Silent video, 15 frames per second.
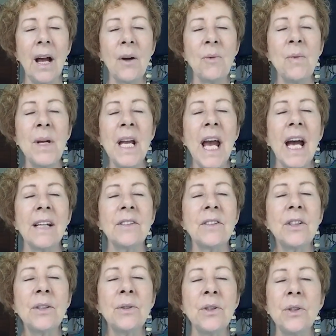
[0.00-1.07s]
We
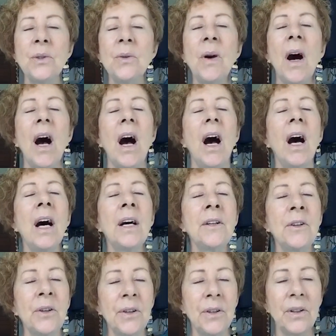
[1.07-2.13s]
ask you to
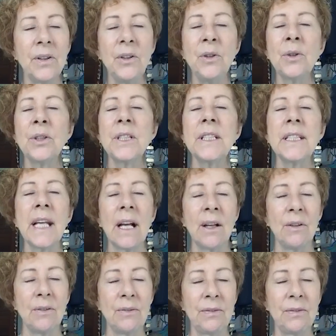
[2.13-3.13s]
honor yourself.